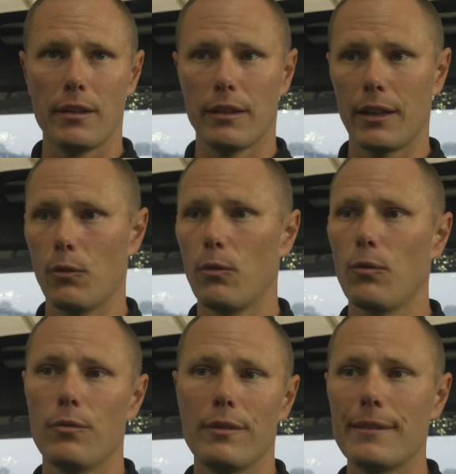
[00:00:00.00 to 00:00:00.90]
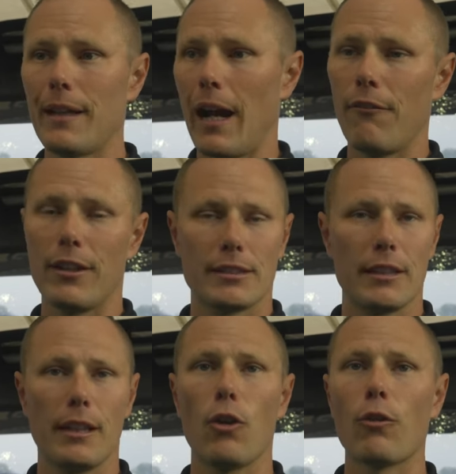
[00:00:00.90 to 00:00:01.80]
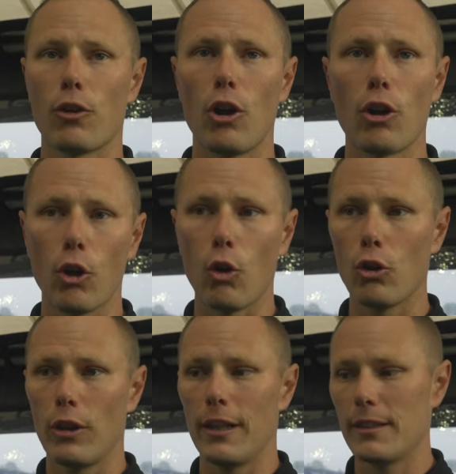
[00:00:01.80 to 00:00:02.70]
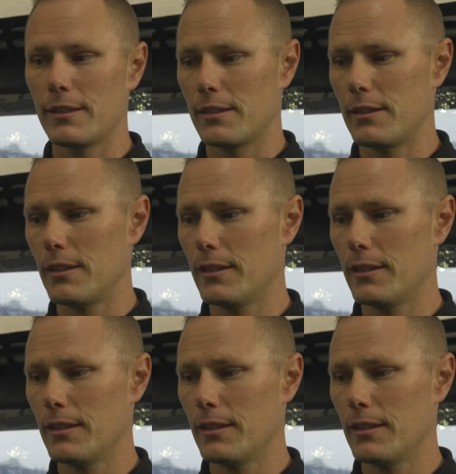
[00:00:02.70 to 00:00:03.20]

Like, obviously the overall goal is